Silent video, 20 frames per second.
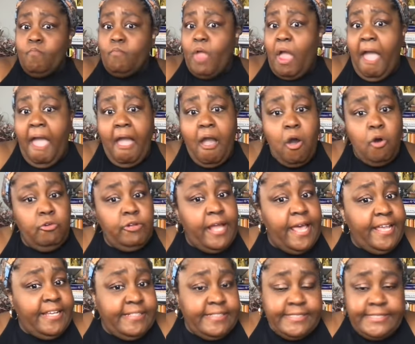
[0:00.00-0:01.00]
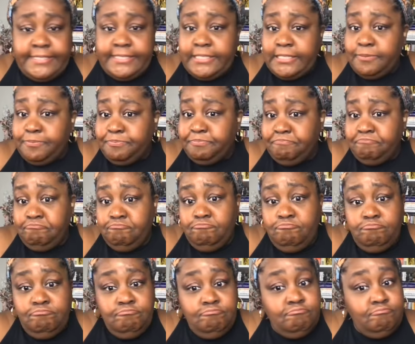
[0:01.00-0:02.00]
I don't like this.
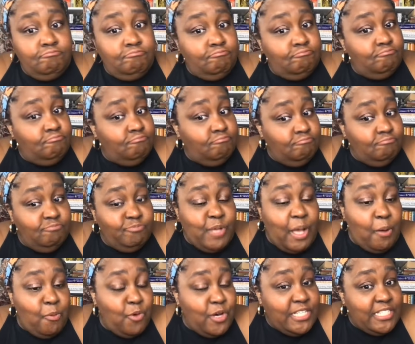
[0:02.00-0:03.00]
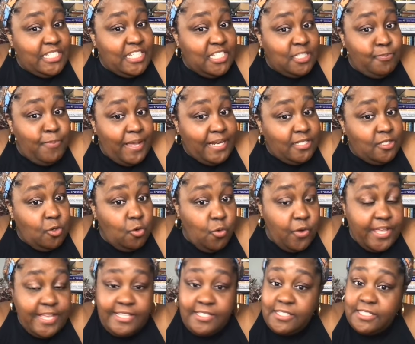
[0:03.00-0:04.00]
I wasn't expecting
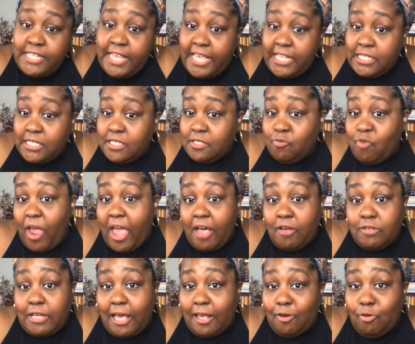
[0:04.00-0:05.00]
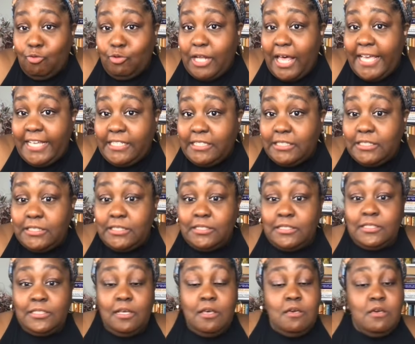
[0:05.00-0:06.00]
Queens to take this route. I don't like
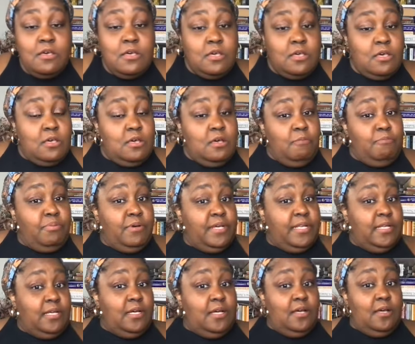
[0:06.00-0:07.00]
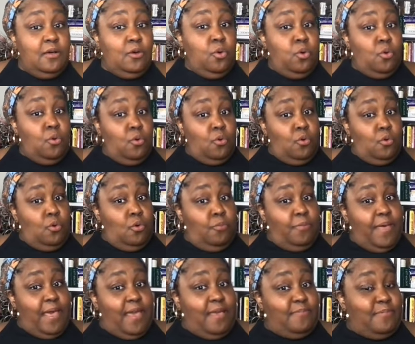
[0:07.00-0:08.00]
this. But, whoo,
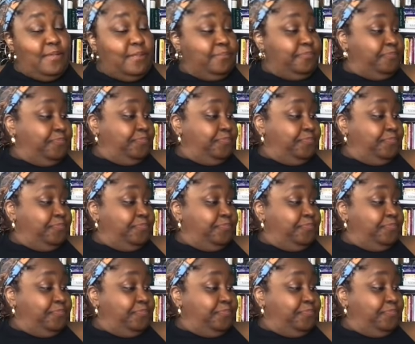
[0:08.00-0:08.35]
baby.